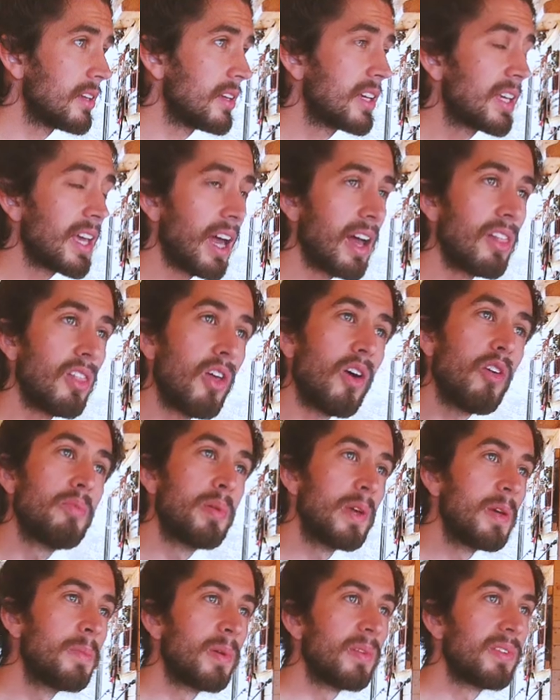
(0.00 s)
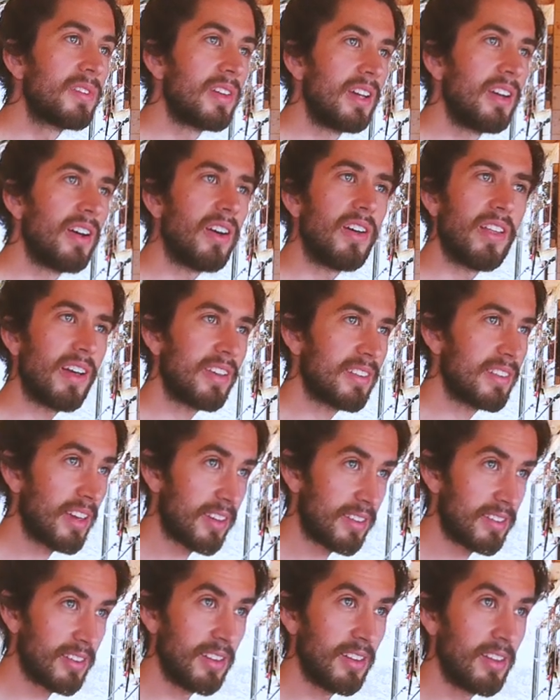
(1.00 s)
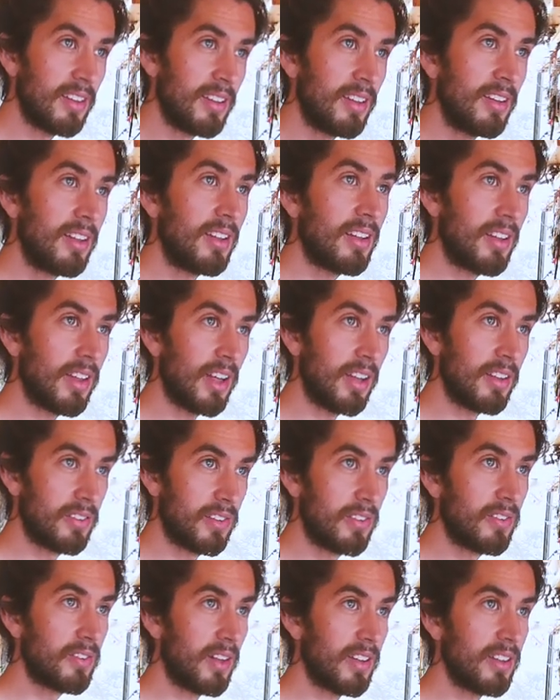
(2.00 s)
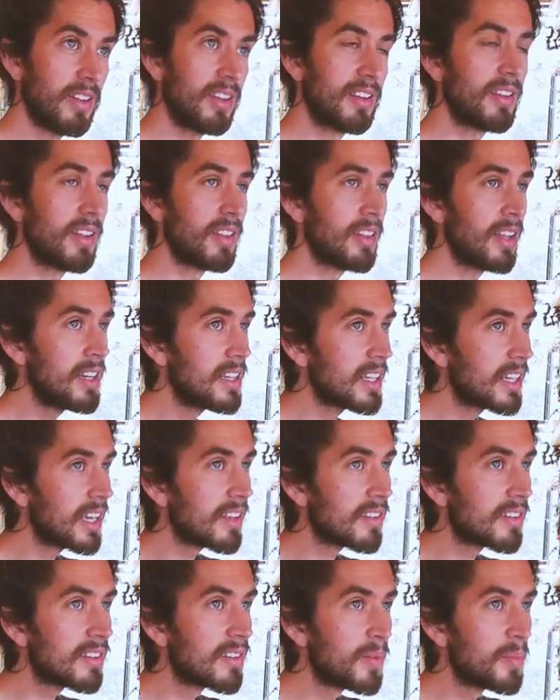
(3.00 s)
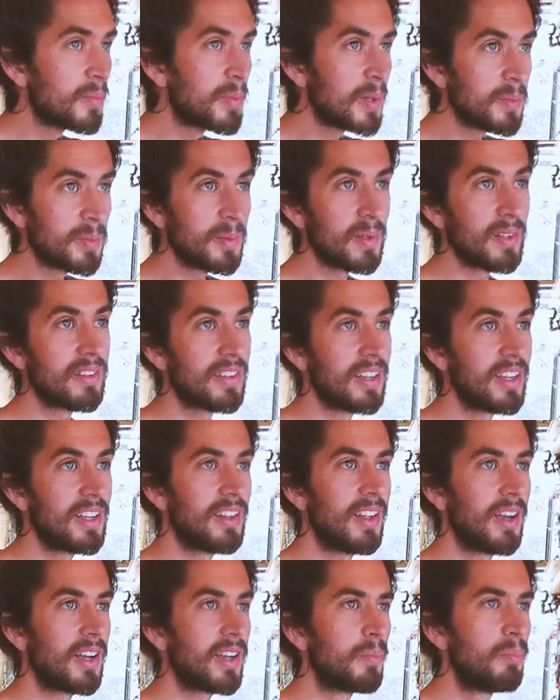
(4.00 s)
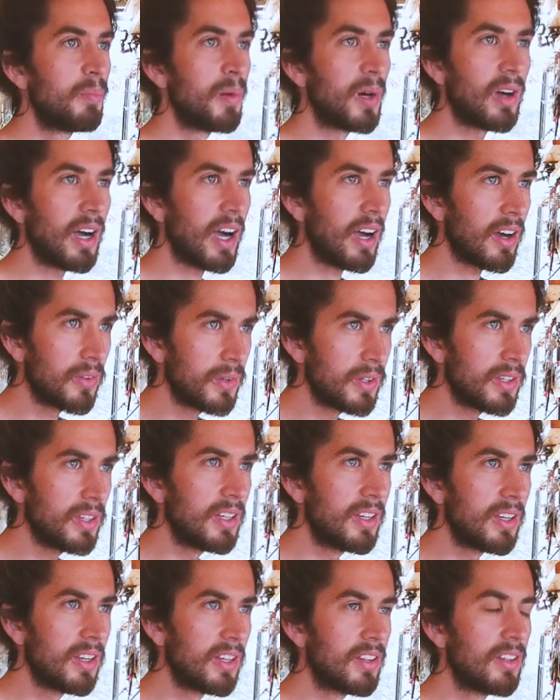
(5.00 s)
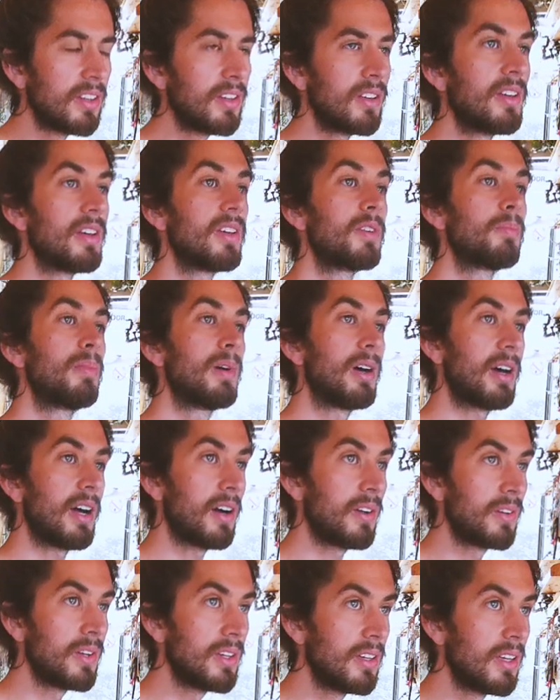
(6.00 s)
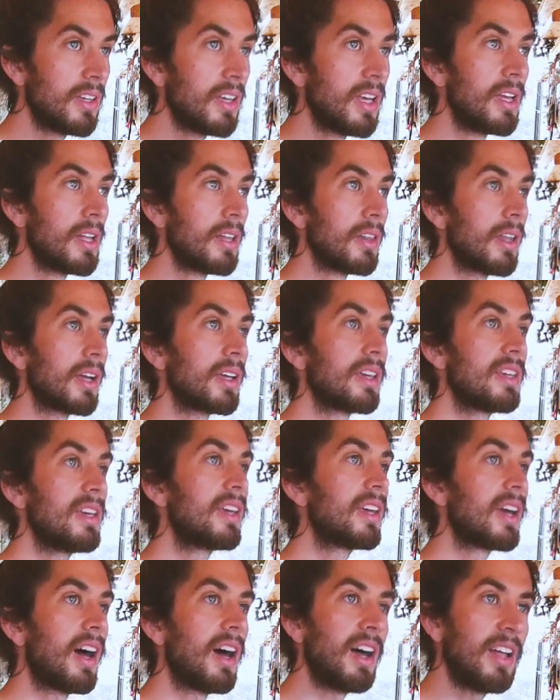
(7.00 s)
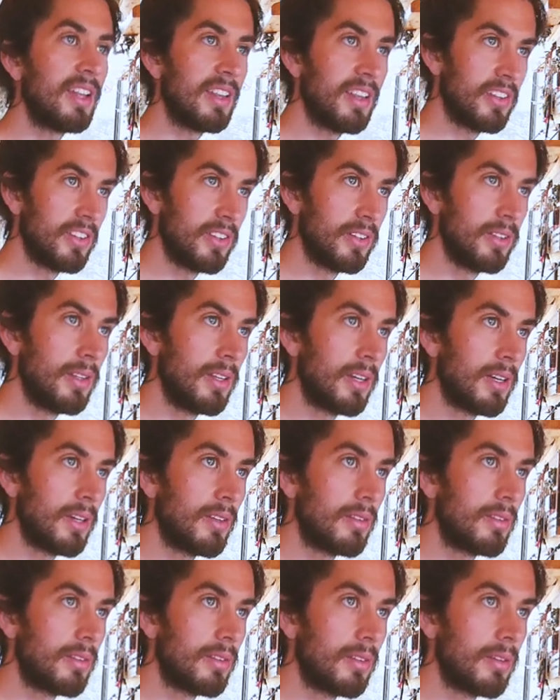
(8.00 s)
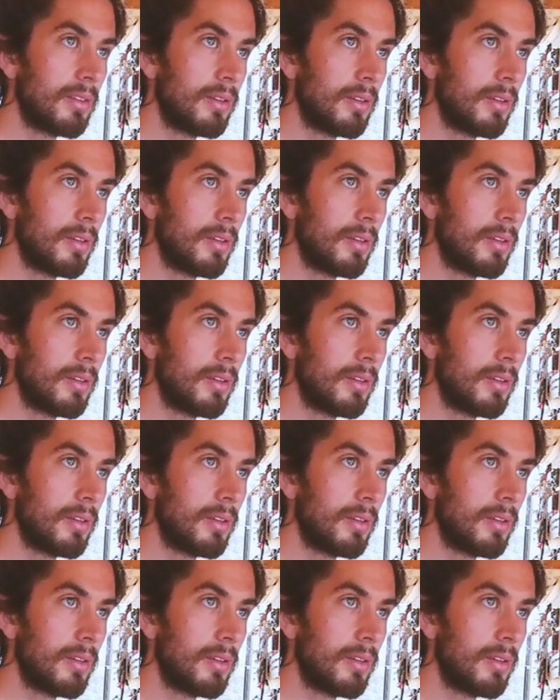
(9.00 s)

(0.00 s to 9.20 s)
you get a lot of people saying, oh, that's excellent, and stuff like this. And then you get some people saying, like, but how are you going to do this? But how are you, like, you can't do this.